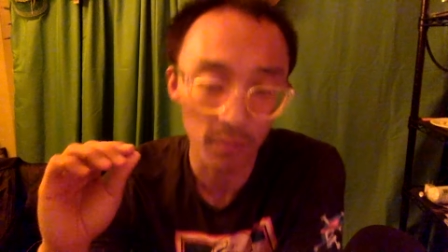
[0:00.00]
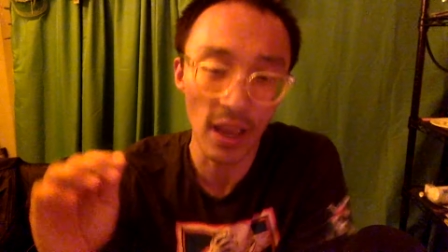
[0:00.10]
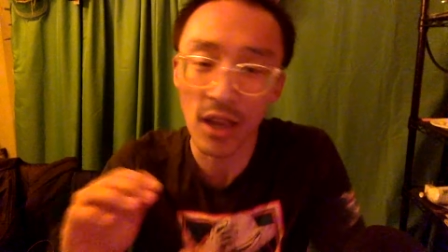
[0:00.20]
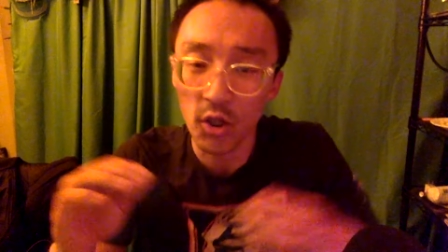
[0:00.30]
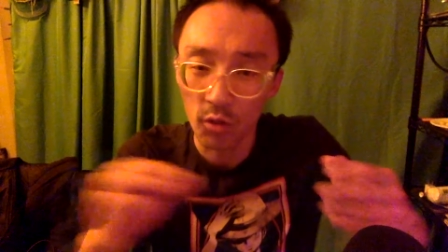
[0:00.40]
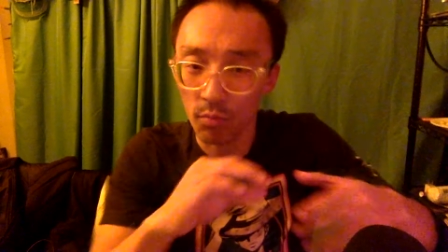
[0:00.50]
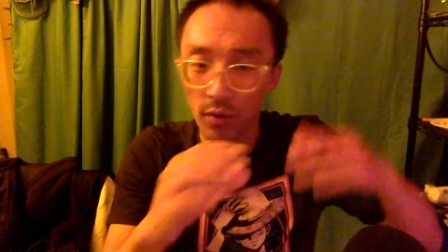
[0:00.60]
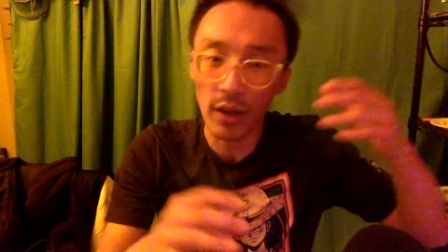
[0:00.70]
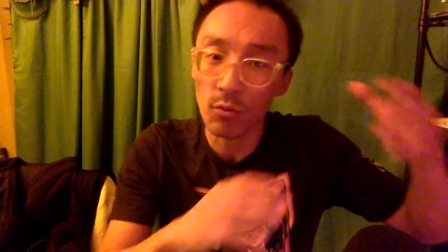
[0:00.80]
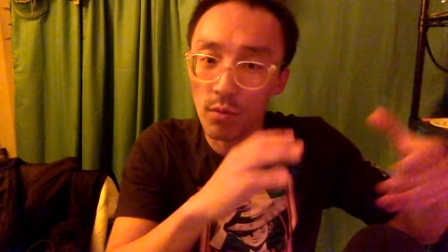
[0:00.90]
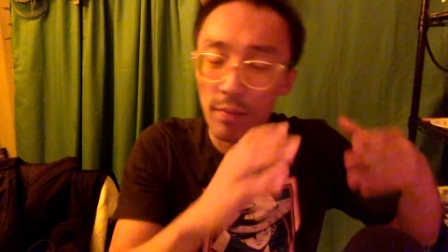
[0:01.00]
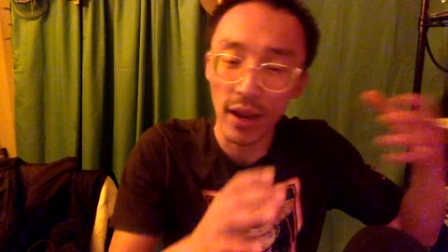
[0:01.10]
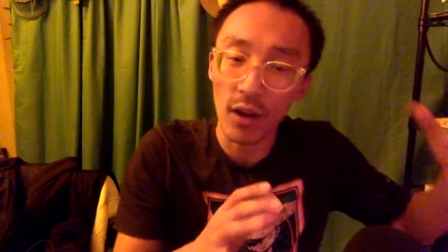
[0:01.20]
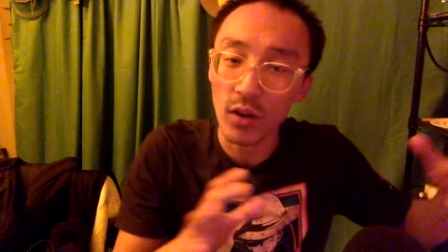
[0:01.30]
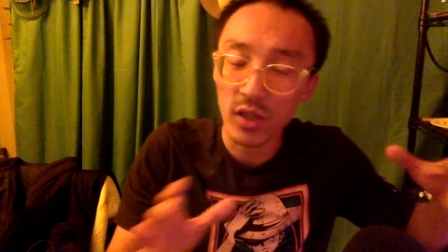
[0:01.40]
As your brain
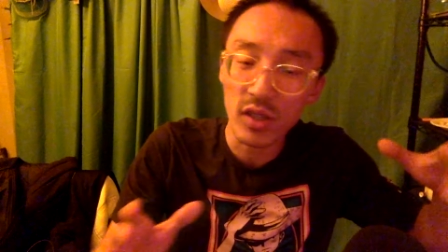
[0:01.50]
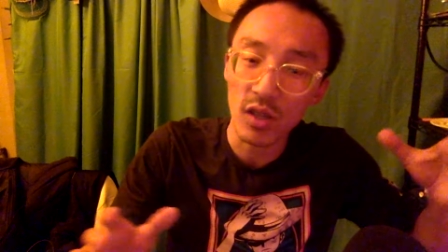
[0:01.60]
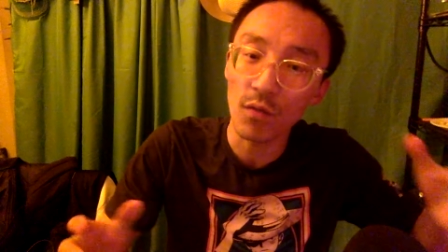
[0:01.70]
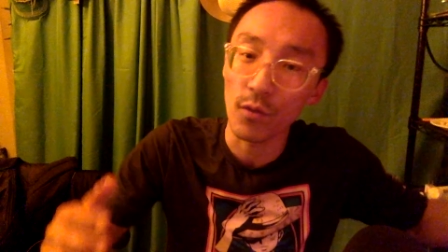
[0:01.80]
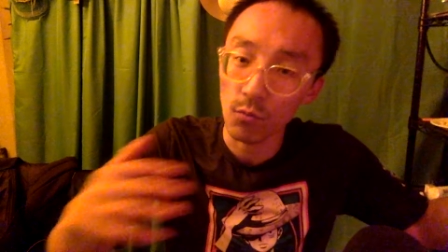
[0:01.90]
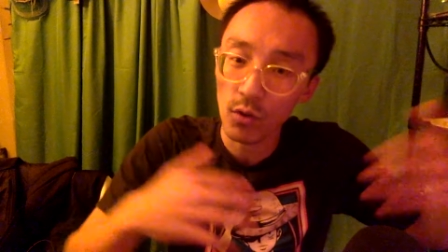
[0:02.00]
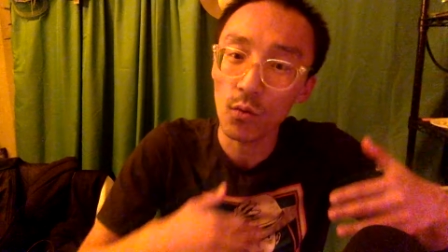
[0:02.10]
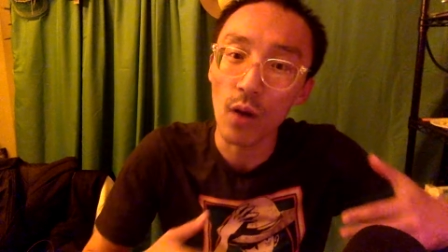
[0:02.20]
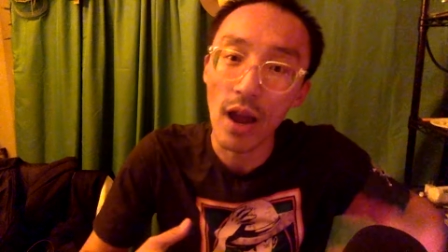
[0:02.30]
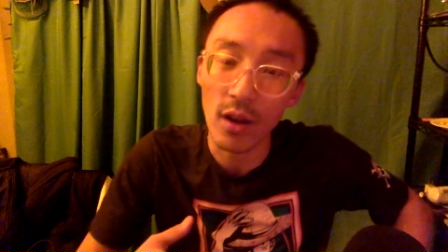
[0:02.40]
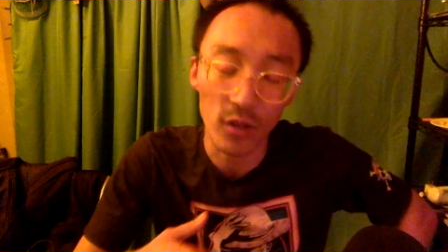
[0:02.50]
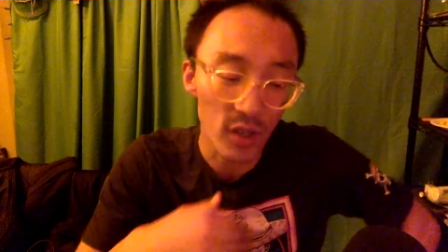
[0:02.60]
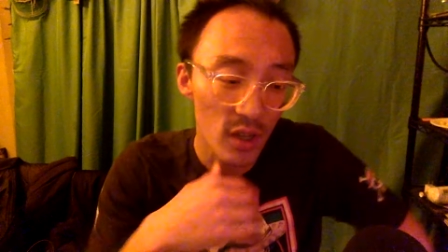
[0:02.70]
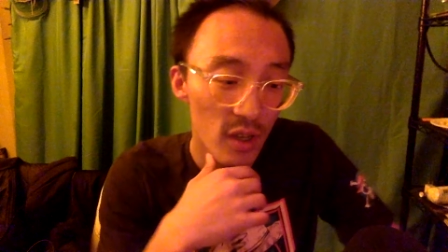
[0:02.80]
repairs itself and rewires,